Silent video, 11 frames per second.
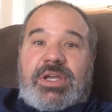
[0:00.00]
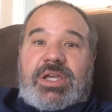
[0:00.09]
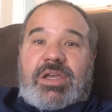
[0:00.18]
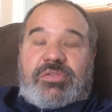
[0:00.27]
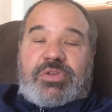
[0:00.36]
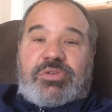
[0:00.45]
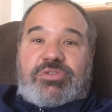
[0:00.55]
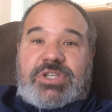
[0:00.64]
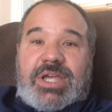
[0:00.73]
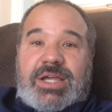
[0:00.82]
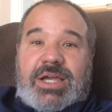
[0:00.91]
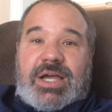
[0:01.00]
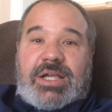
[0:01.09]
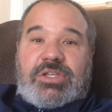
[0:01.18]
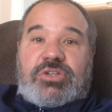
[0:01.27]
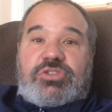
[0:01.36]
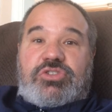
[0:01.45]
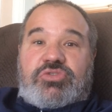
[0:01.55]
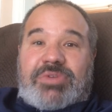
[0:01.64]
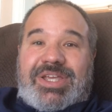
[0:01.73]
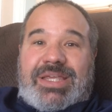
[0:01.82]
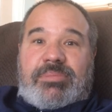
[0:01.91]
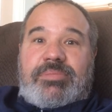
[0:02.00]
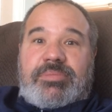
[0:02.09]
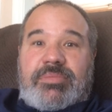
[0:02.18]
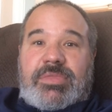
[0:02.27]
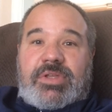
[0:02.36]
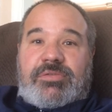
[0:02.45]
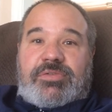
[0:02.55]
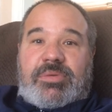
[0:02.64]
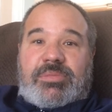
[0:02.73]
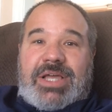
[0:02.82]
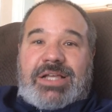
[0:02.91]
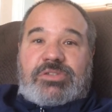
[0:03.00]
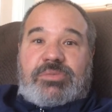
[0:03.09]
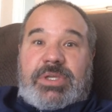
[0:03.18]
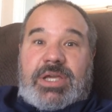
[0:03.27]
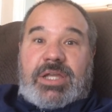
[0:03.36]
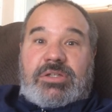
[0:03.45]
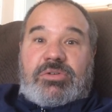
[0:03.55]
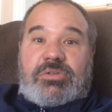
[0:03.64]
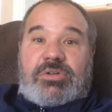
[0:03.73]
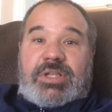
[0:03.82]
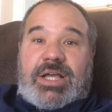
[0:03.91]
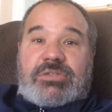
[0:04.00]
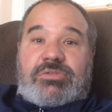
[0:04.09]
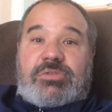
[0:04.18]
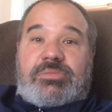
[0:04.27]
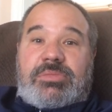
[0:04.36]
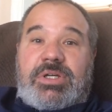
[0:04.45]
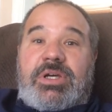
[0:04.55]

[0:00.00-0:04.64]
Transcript: if you check on your stream from last week on the Google Classroom,